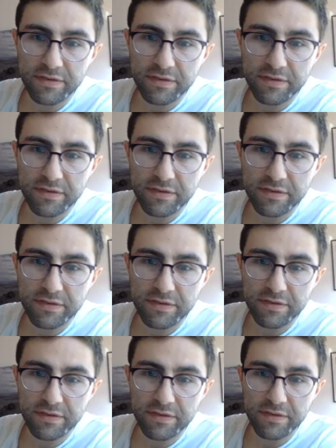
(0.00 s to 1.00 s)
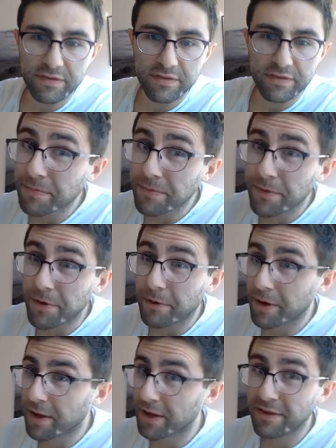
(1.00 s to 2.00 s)
I can tell you now. All
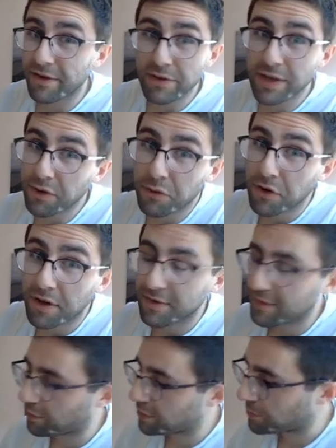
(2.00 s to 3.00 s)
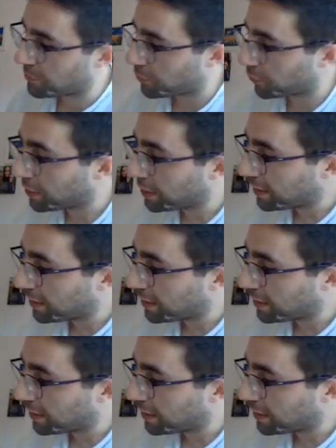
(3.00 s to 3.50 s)
right, I can tell you now, or I can tell you tomorrow.